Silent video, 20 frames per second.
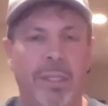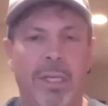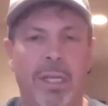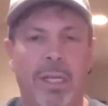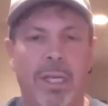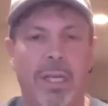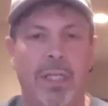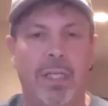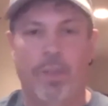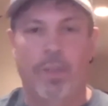
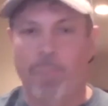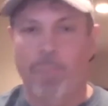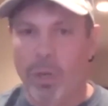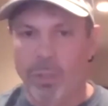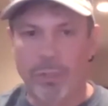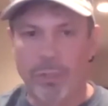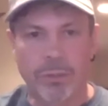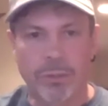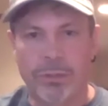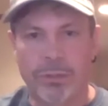
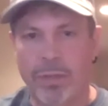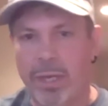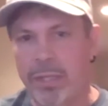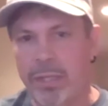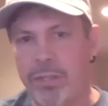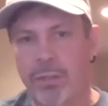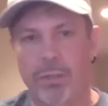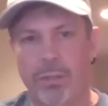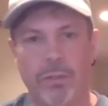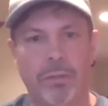commercial
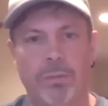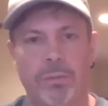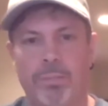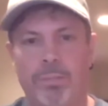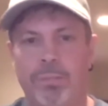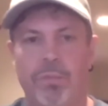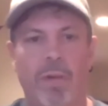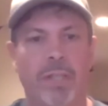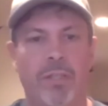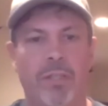structures,
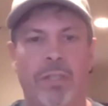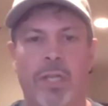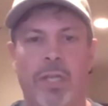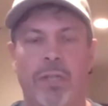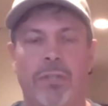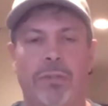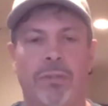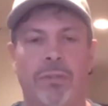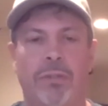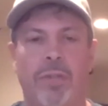
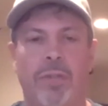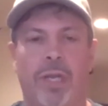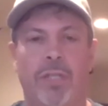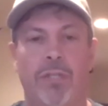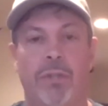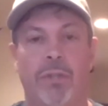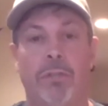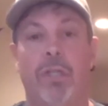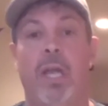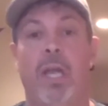residential
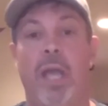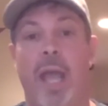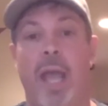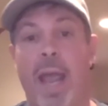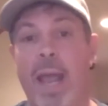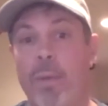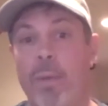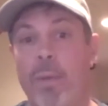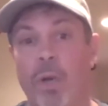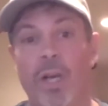structures,
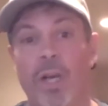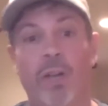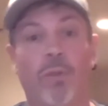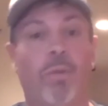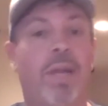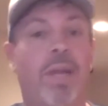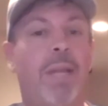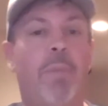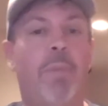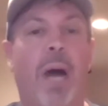and we're going to
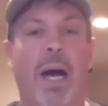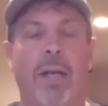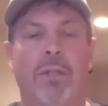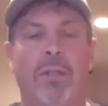remodel.